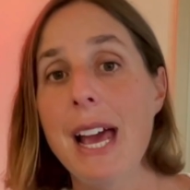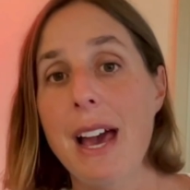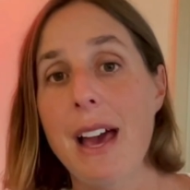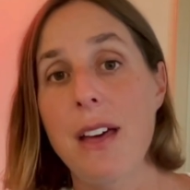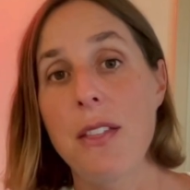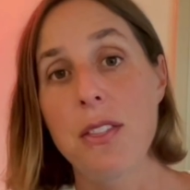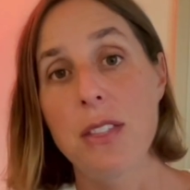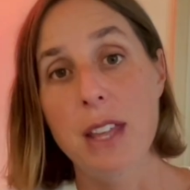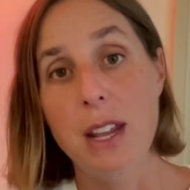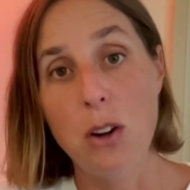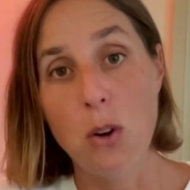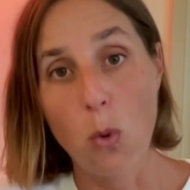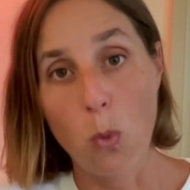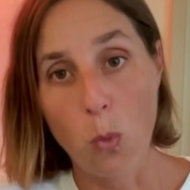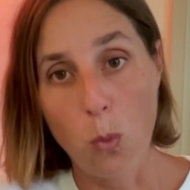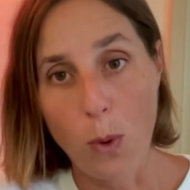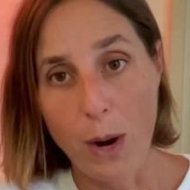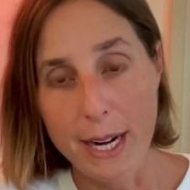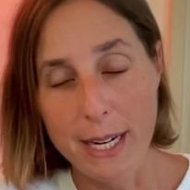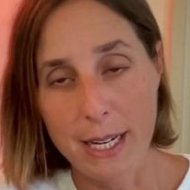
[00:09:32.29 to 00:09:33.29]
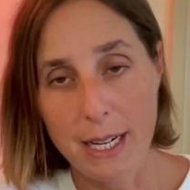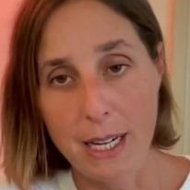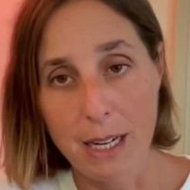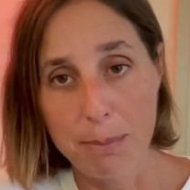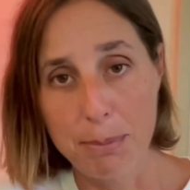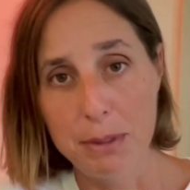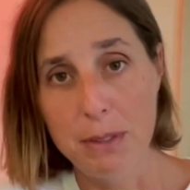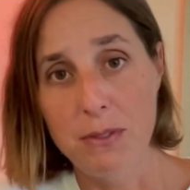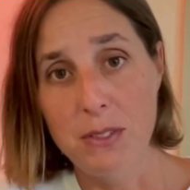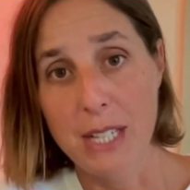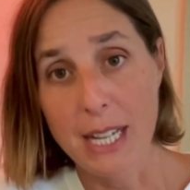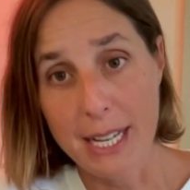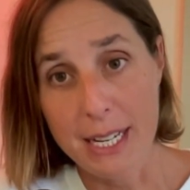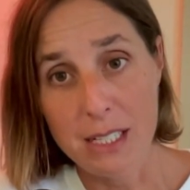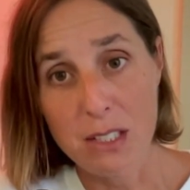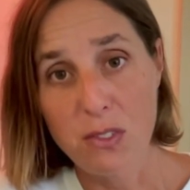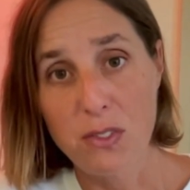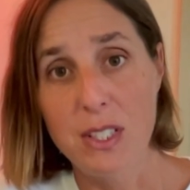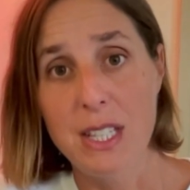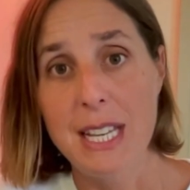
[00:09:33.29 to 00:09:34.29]
and then wait a couple of
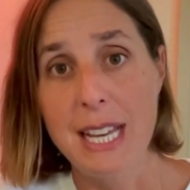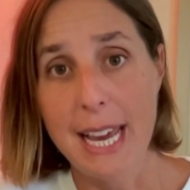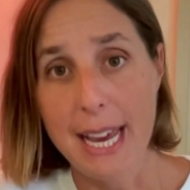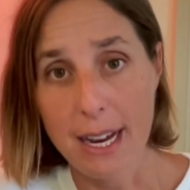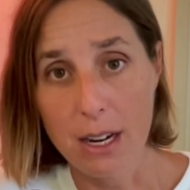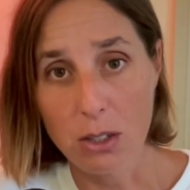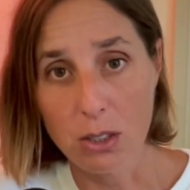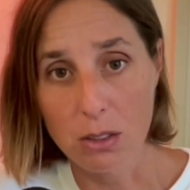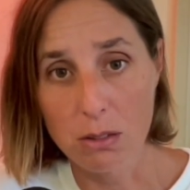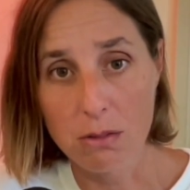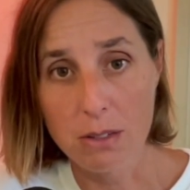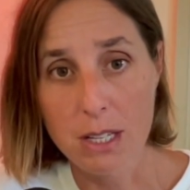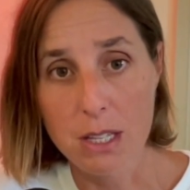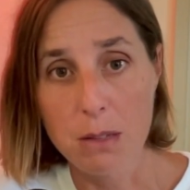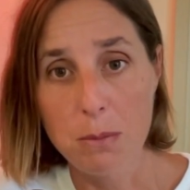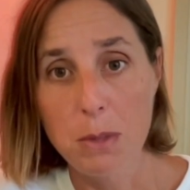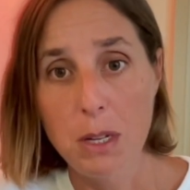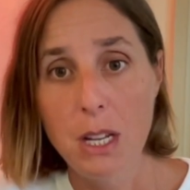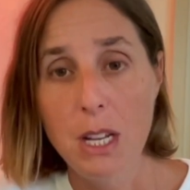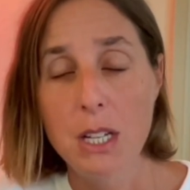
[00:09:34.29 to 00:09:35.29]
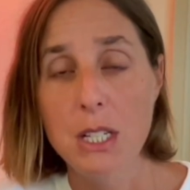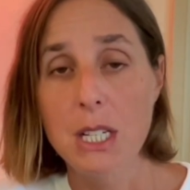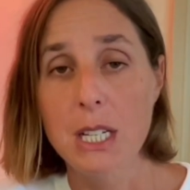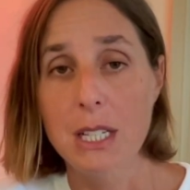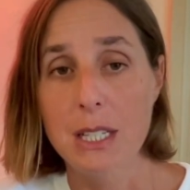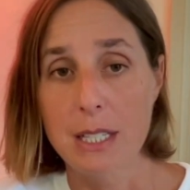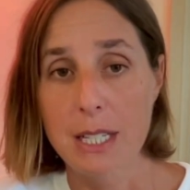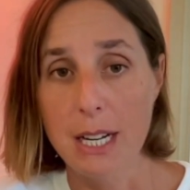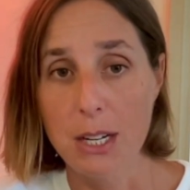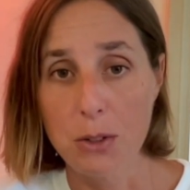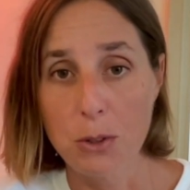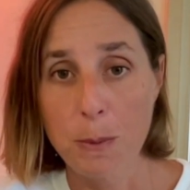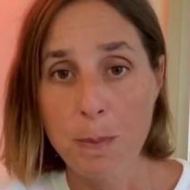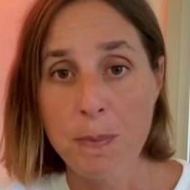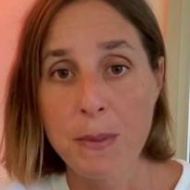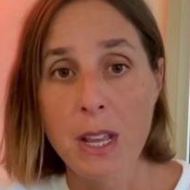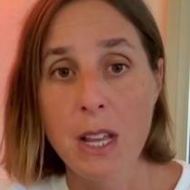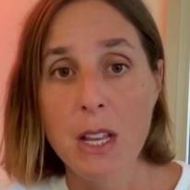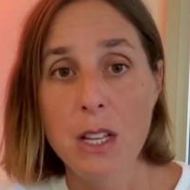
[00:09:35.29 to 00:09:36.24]
days for the algorithm to settle.